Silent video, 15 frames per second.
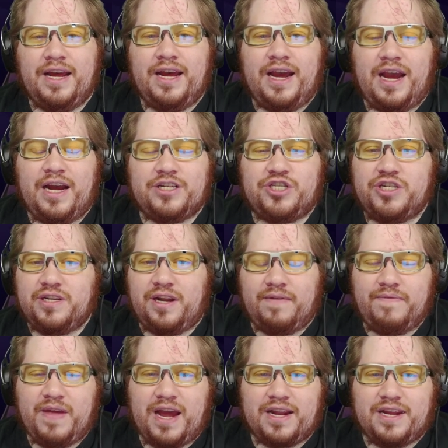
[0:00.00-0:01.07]
And she
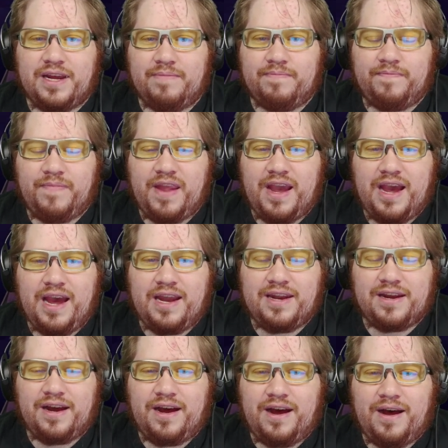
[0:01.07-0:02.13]
loved that team. And
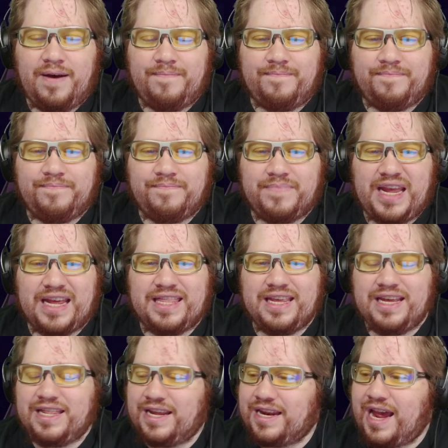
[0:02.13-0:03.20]
at the
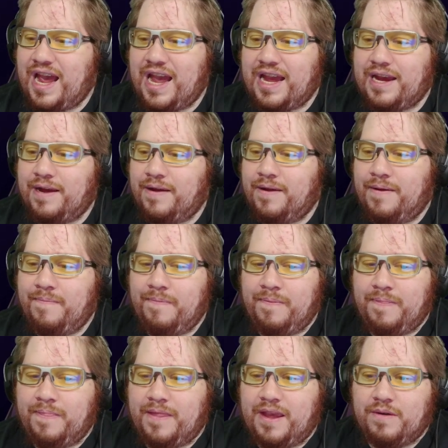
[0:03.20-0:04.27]
end of the day,
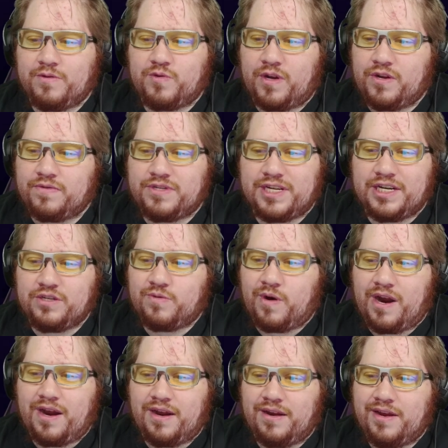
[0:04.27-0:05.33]
it was one of those things
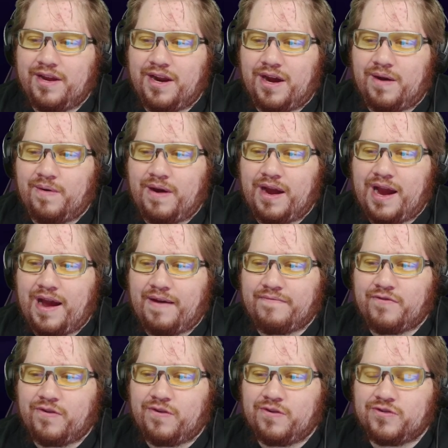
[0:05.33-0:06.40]
where,
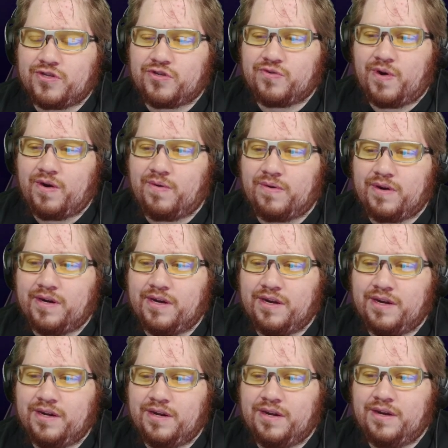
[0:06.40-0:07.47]
after her stroke
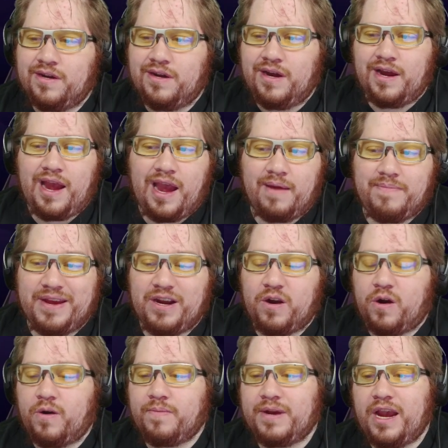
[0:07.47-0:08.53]
and being her
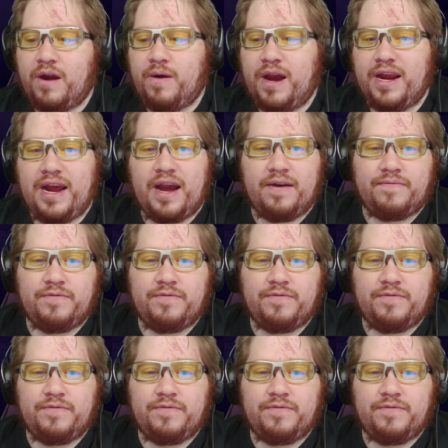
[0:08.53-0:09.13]
home care aide, every